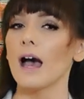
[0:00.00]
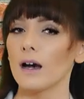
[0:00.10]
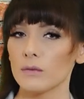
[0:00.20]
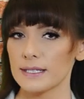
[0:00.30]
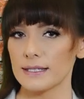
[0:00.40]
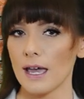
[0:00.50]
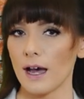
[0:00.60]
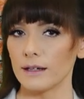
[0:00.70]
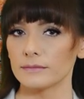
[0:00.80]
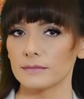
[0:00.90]
How was
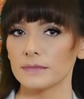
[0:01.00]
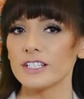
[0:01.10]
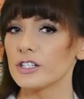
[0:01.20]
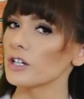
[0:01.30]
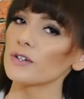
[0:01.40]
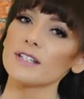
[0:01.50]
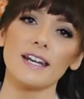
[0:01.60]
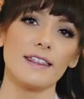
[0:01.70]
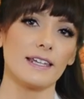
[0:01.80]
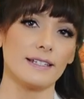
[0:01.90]
that? Did you notice
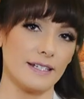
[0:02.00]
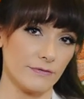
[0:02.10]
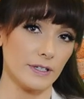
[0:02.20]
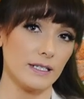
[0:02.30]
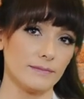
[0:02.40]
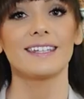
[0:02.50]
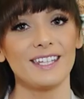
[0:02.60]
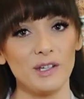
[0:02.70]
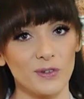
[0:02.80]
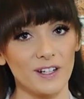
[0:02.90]
anything different?
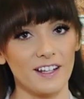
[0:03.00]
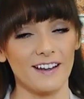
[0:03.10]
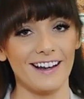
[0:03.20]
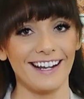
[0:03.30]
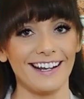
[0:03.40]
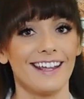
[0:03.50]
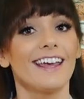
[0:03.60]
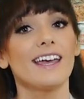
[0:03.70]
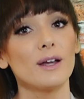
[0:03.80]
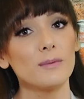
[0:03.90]
Keep working on it.
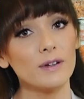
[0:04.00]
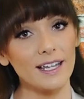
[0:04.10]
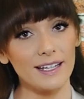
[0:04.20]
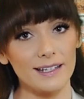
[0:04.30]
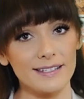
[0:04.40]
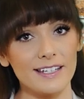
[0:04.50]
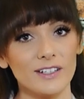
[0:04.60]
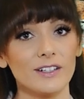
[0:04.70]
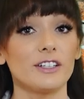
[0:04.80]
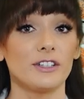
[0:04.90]
It will get
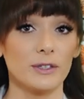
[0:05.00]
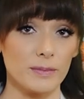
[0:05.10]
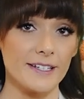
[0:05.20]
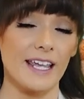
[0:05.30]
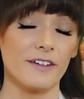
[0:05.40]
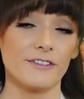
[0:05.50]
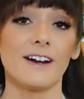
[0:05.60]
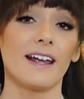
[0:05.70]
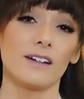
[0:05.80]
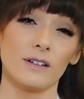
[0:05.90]
easier, you'll be
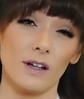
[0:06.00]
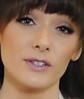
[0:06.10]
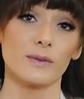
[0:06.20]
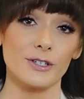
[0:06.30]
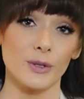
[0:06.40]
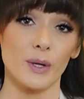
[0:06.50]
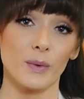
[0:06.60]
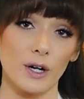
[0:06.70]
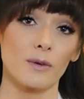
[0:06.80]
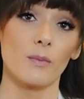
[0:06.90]
safer, and you'll also enjoy
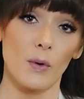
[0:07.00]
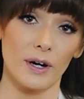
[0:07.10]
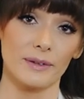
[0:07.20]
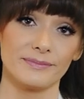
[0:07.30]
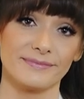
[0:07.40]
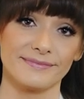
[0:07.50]
work more.